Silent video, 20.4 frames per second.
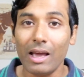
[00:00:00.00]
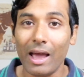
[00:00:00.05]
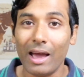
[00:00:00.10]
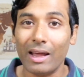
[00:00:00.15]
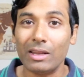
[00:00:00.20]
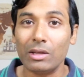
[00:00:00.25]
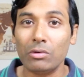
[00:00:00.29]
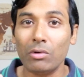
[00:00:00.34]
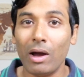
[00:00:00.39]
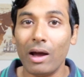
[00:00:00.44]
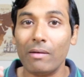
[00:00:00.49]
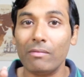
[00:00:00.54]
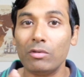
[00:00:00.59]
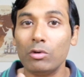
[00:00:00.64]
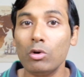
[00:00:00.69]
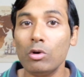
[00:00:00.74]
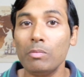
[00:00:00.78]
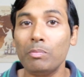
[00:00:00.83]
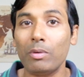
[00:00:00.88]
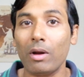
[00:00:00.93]
and you have
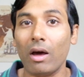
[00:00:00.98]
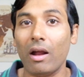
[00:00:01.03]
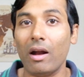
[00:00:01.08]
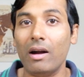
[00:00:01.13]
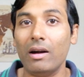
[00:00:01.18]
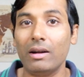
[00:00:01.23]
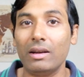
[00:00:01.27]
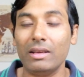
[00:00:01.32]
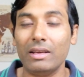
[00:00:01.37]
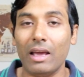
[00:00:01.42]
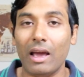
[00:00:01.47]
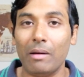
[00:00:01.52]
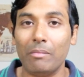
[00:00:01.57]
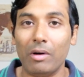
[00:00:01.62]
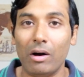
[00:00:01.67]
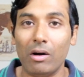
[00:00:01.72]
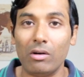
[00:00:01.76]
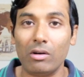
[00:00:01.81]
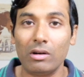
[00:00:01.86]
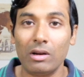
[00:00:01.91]
no priority
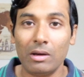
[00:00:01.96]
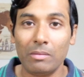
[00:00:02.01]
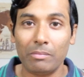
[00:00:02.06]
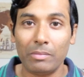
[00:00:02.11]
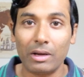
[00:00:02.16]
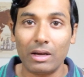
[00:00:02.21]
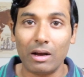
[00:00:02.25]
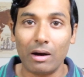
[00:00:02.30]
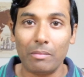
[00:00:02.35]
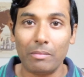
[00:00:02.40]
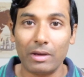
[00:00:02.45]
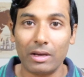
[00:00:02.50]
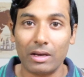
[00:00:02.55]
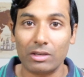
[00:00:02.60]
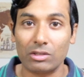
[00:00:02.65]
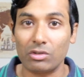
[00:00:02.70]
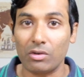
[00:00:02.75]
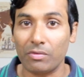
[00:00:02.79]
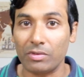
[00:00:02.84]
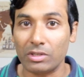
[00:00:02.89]
about becoming a
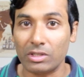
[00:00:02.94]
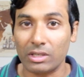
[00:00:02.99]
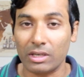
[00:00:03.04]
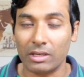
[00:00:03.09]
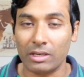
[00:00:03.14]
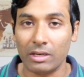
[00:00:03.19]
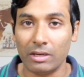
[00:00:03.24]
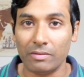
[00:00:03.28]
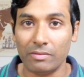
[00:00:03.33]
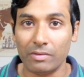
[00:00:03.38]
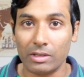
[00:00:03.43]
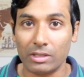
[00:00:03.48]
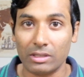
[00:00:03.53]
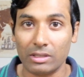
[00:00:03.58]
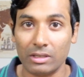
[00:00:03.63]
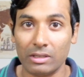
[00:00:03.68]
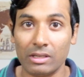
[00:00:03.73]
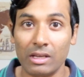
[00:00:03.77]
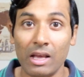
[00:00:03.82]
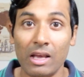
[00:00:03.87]
sophisticated
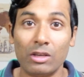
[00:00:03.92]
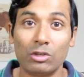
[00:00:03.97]
investor.